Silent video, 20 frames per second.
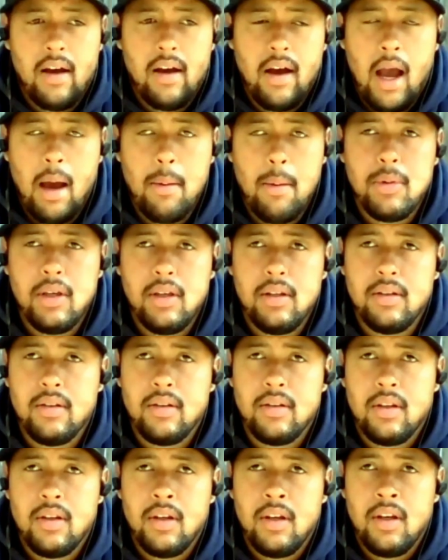I mean,
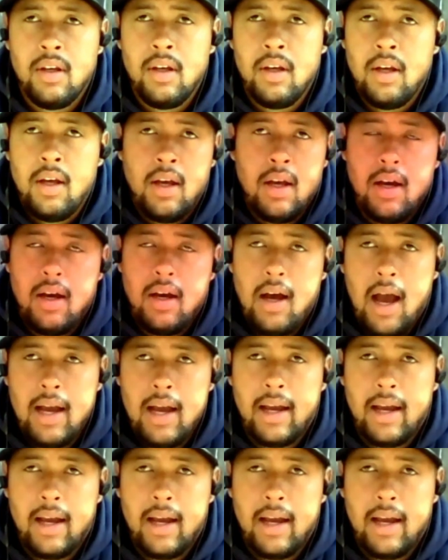I